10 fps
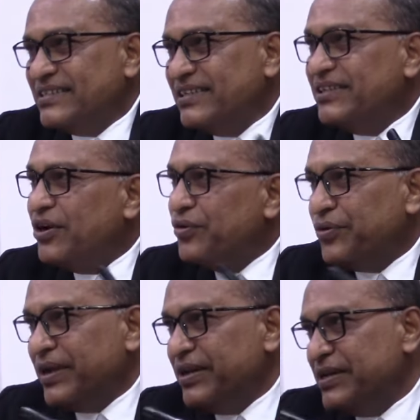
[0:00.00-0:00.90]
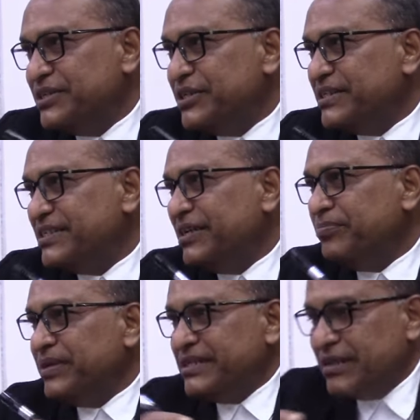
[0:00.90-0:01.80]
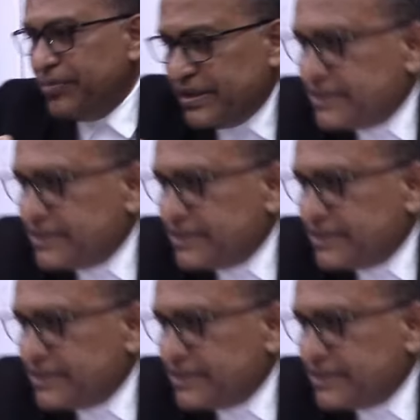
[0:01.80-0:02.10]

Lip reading: Sir, now you can initiate, sir. Please, I mean,